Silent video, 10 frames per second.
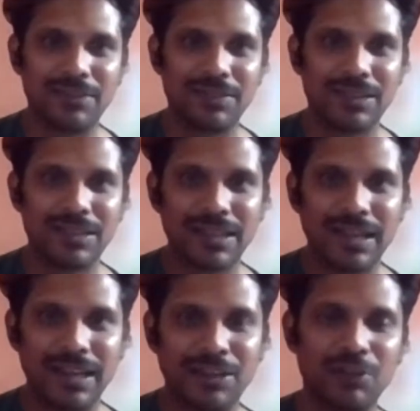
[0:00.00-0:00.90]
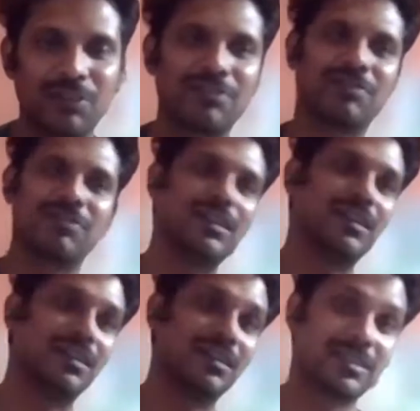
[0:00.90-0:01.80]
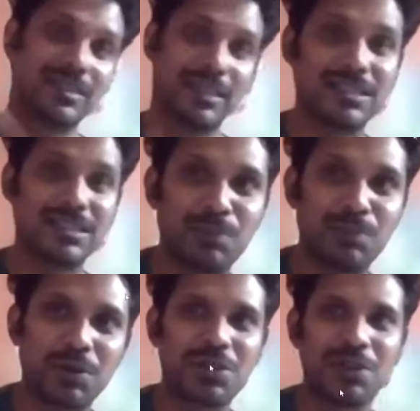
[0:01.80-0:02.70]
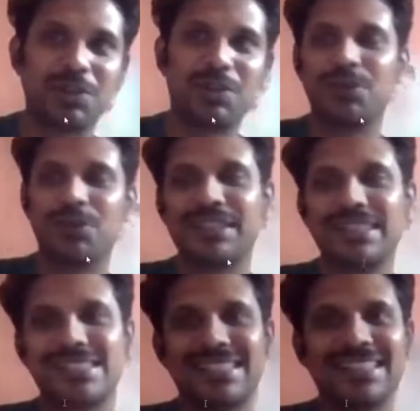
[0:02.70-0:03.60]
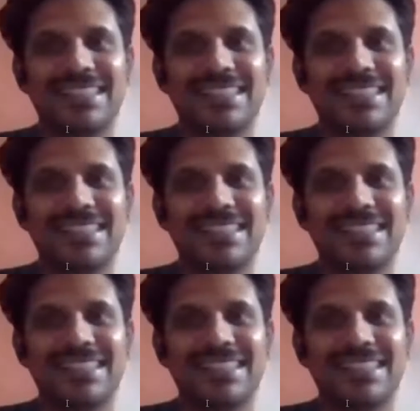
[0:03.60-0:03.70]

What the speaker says: with the kind of stress that puts on your vocals.